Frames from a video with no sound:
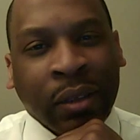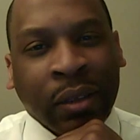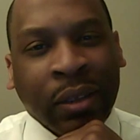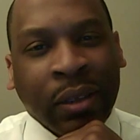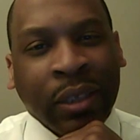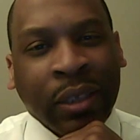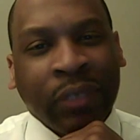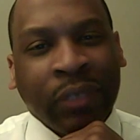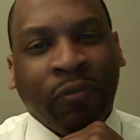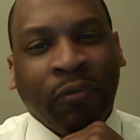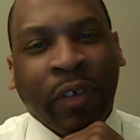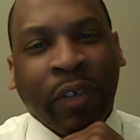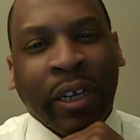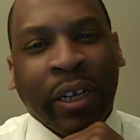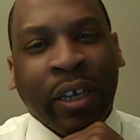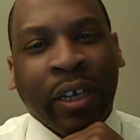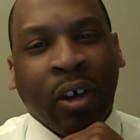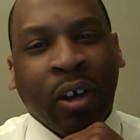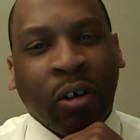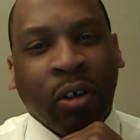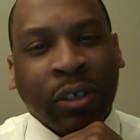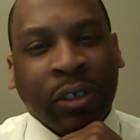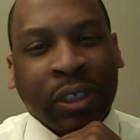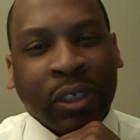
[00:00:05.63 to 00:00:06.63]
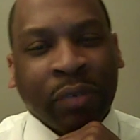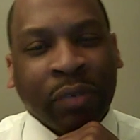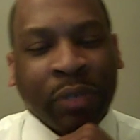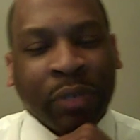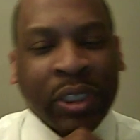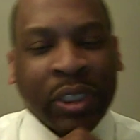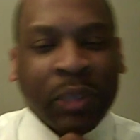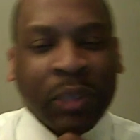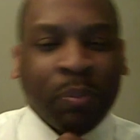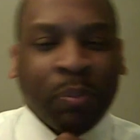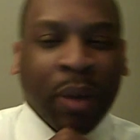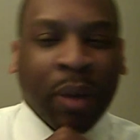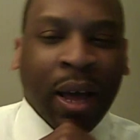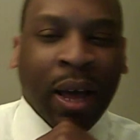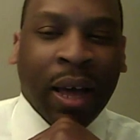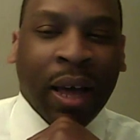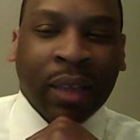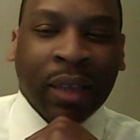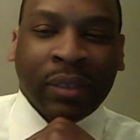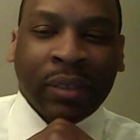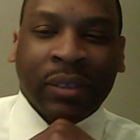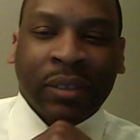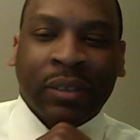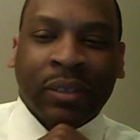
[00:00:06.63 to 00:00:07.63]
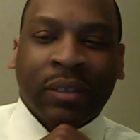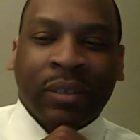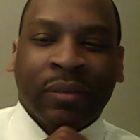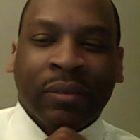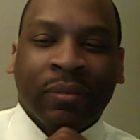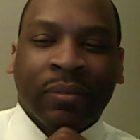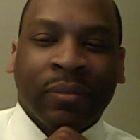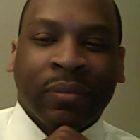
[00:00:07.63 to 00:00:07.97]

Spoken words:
This video is in response